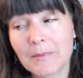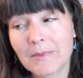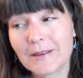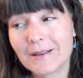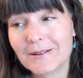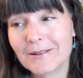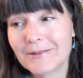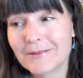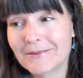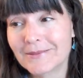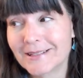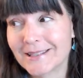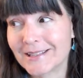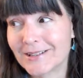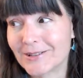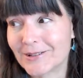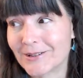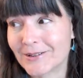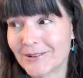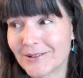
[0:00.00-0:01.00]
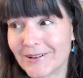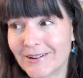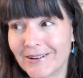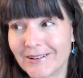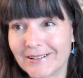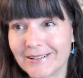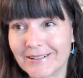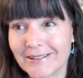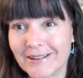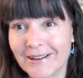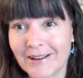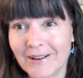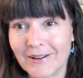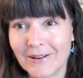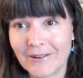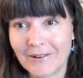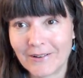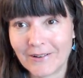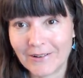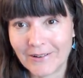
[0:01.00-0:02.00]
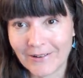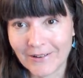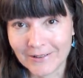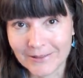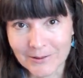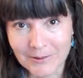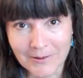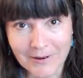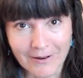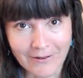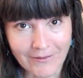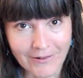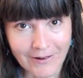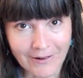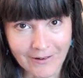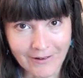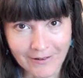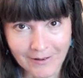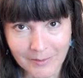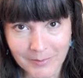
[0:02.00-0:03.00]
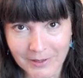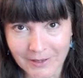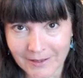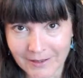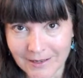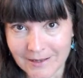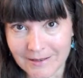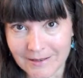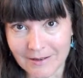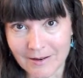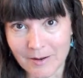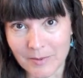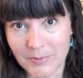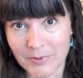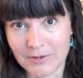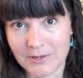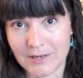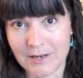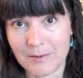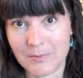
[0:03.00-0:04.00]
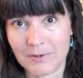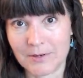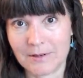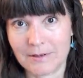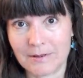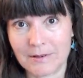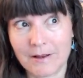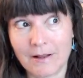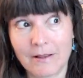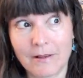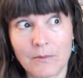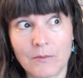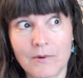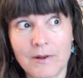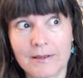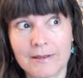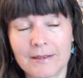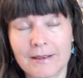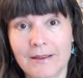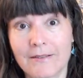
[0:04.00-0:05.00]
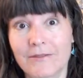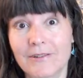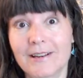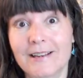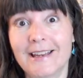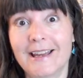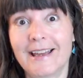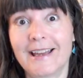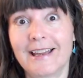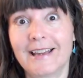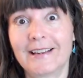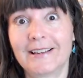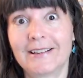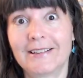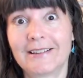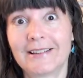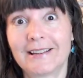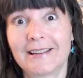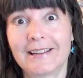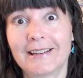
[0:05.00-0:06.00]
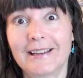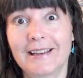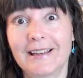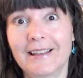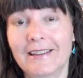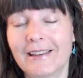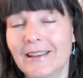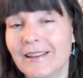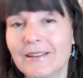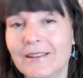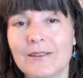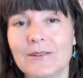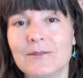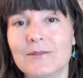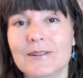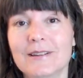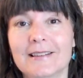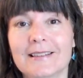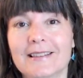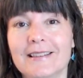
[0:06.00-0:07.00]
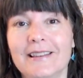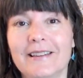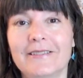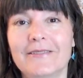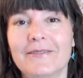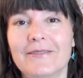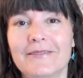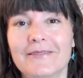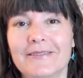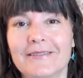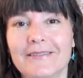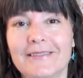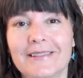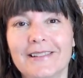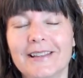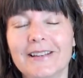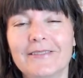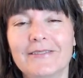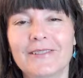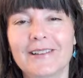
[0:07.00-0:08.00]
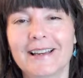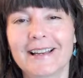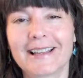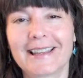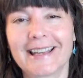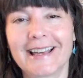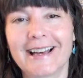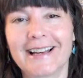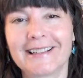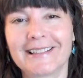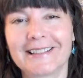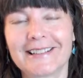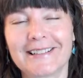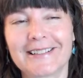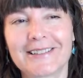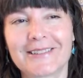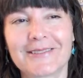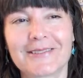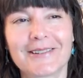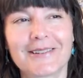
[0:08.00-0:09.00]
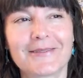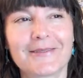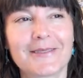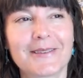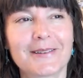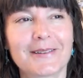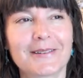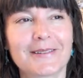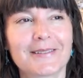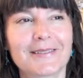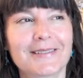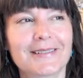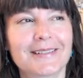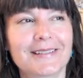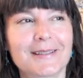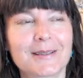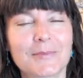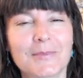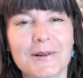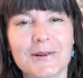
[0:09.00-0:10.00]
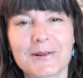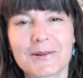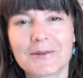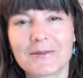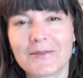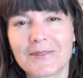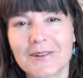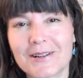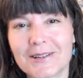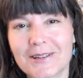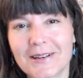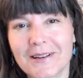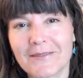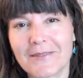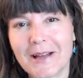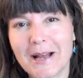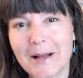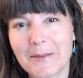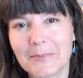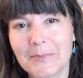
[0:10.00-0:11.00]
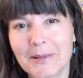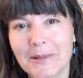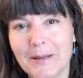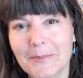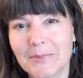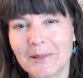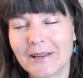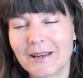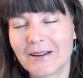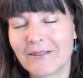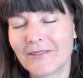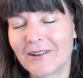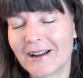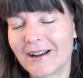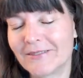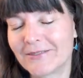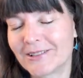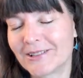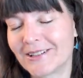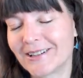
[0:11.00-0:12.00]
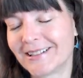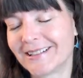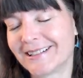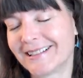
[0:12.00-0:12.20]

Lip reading: But you don't really turn on all 12, all abilities, all perceptions all at once every day, and then you just live like that, sort of the spiritual version of a happily ever after.